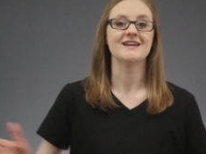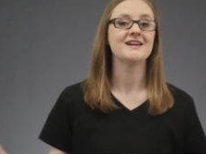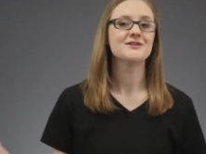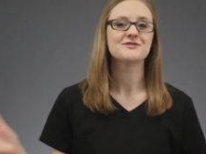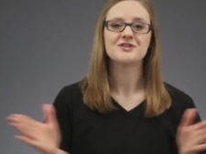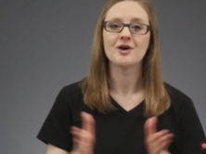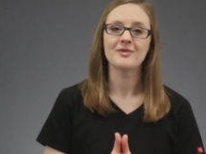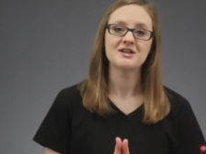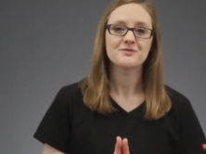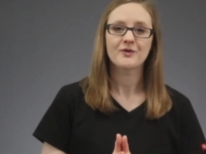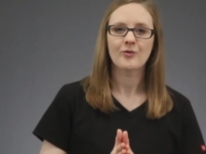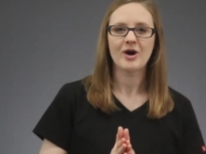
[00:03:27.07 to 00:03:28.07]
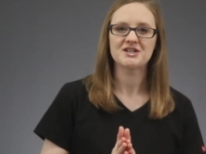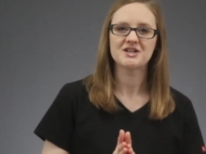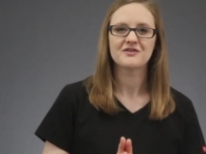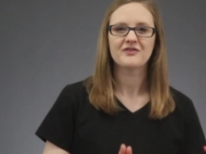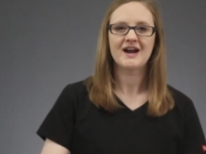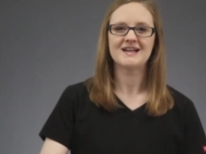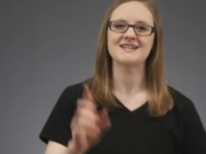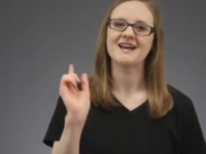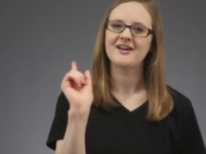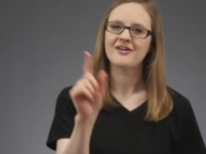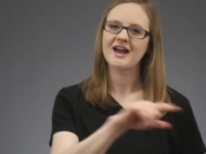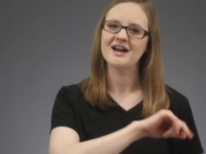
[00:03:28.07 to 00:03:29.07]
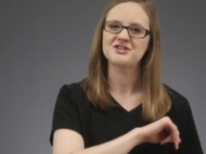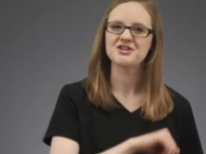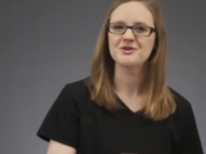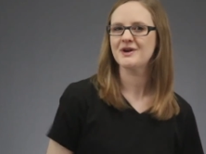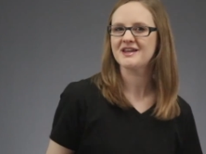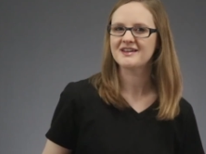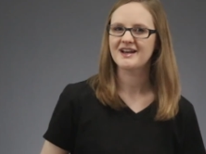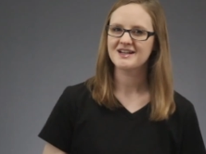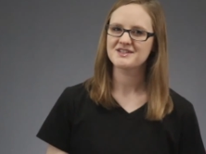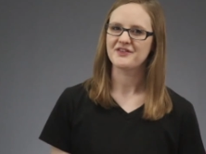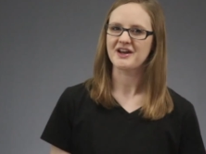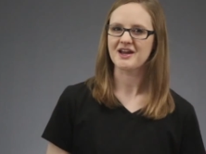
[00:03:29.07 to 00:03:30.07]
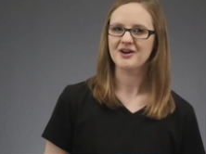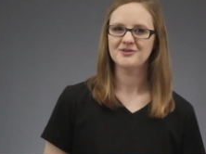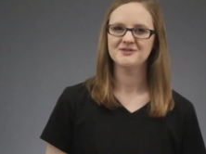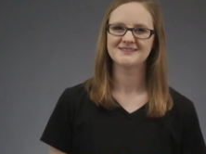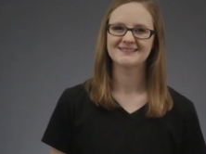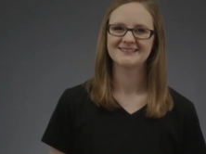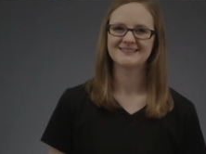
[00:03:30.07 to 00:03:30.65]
Thank you so much for watching, friend, and I'll catch you in the next video.